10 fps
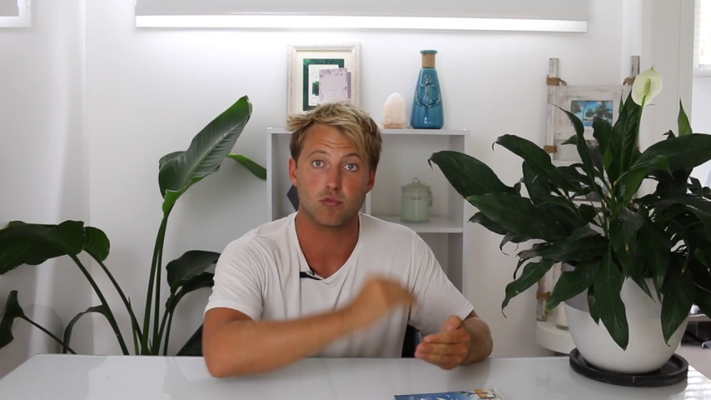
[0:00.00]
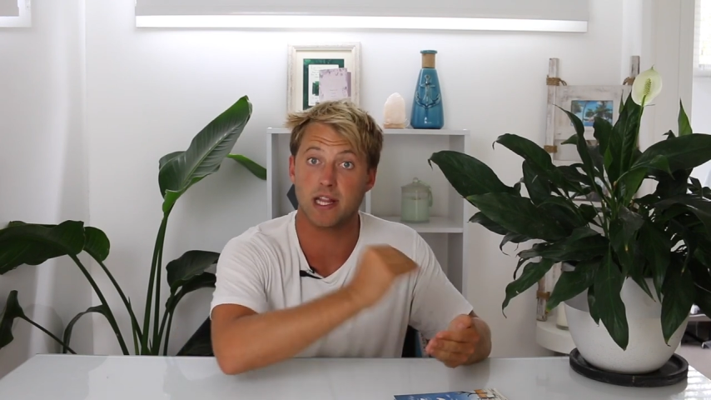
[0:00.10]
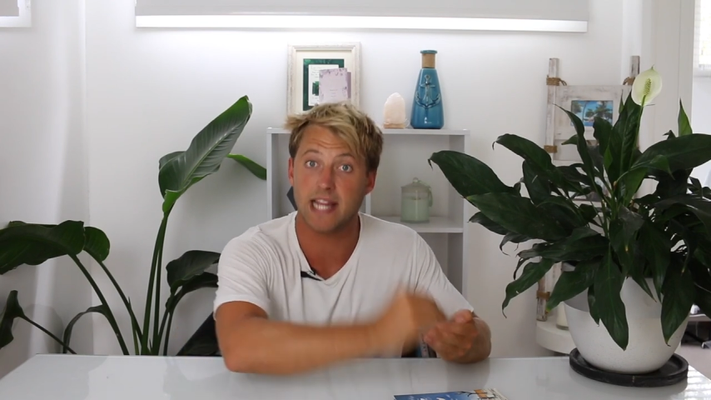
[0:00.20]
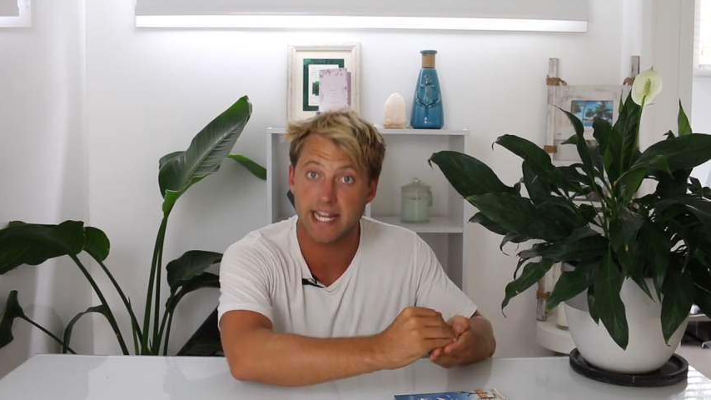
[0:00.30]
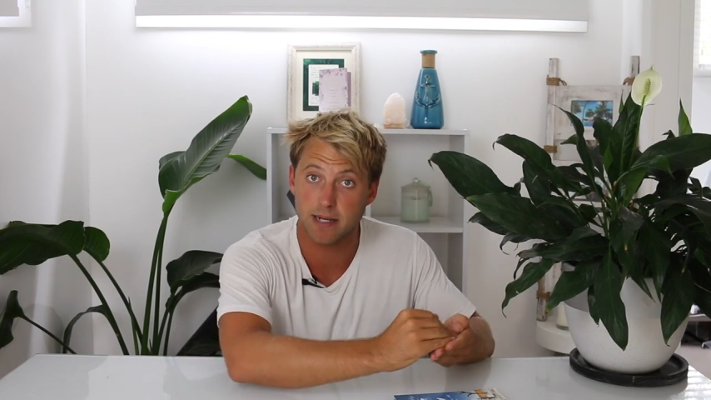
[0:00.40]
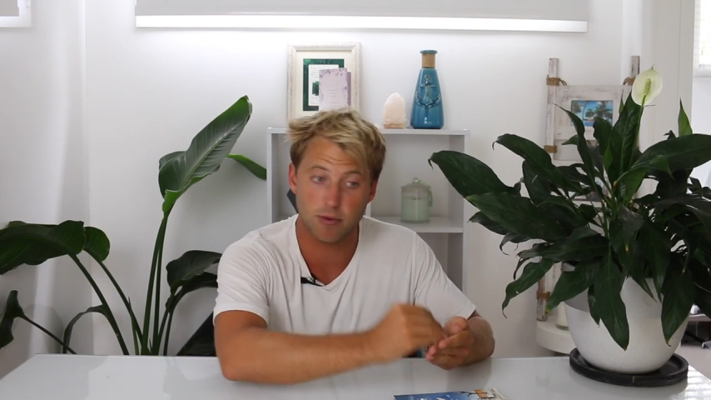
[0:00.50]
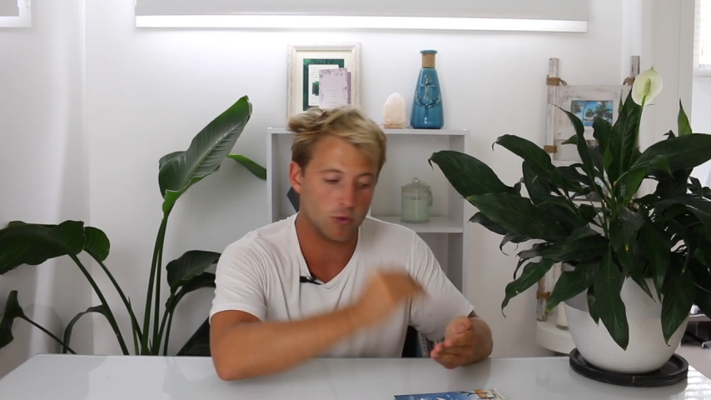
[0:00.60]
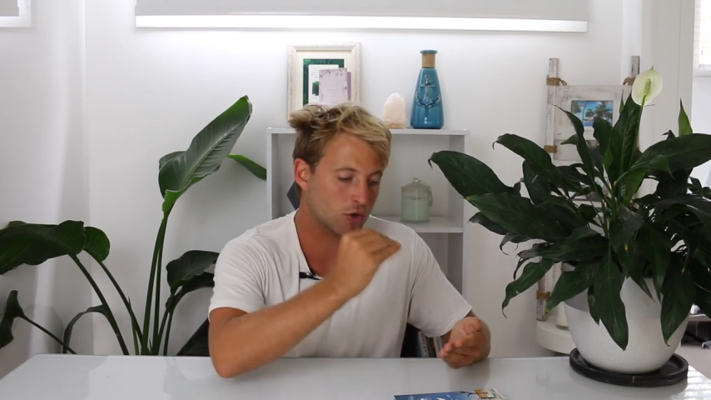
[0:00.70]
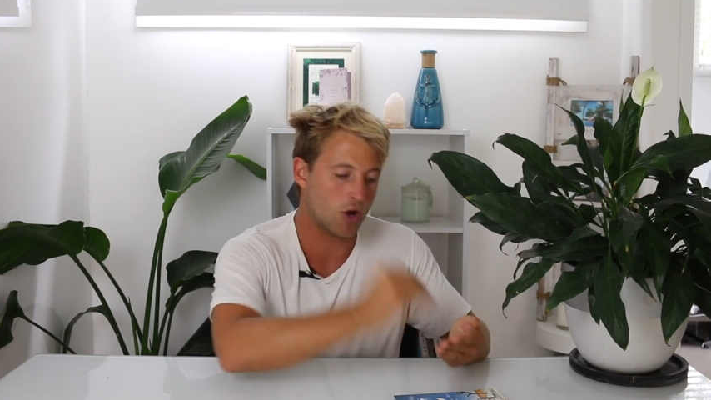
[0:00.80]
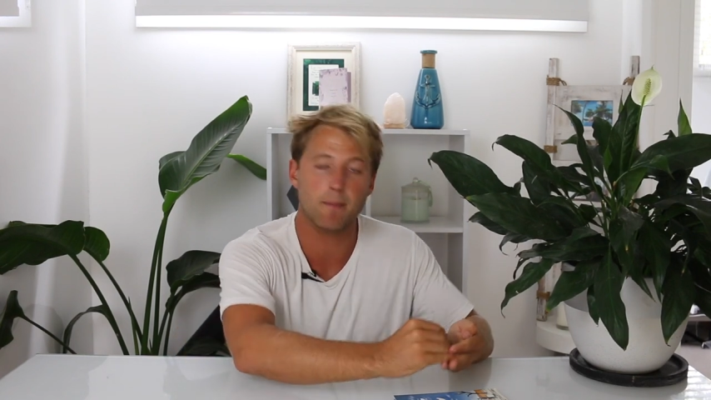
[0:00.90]

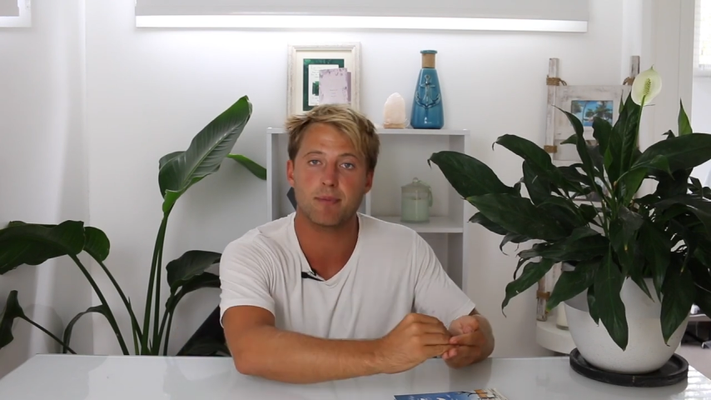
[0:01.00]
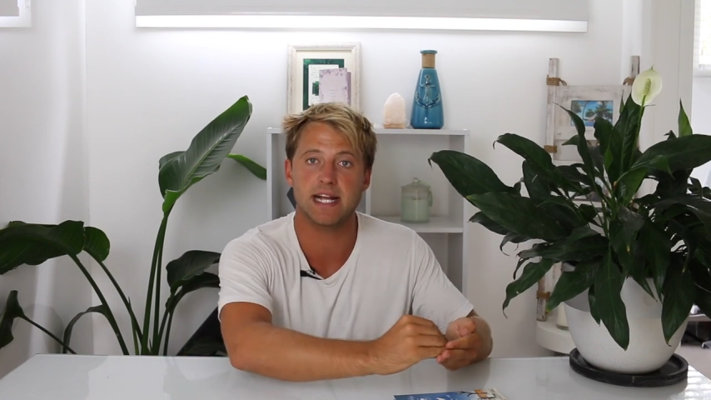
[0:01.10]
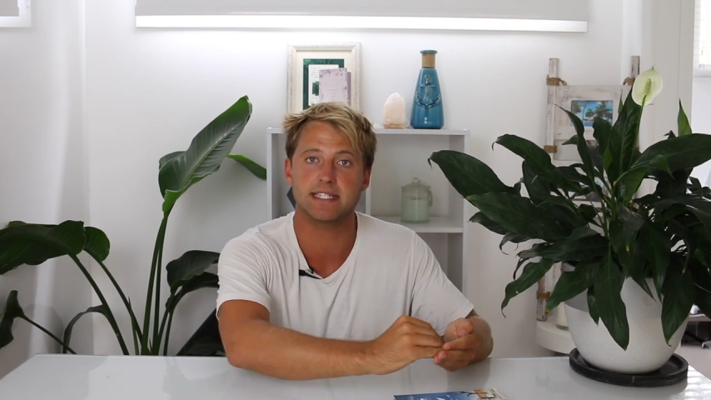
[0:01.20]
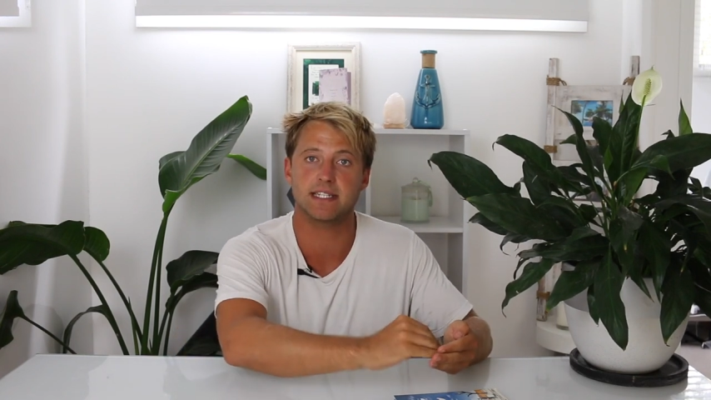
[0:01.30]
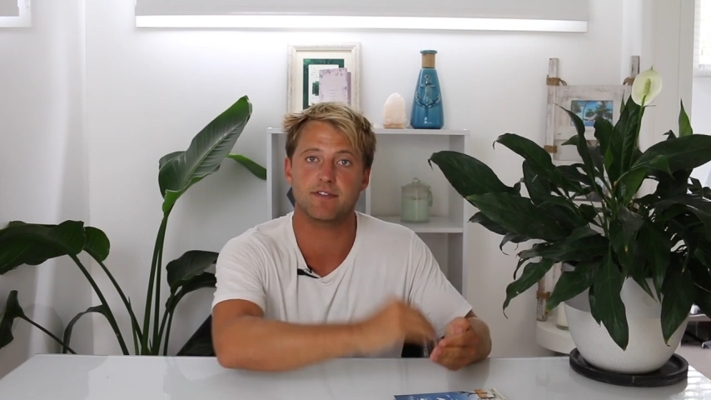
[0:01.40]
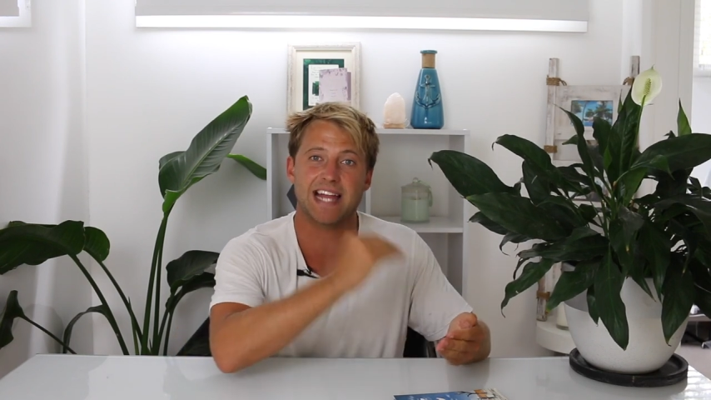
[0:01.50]
relatable, comprehensive,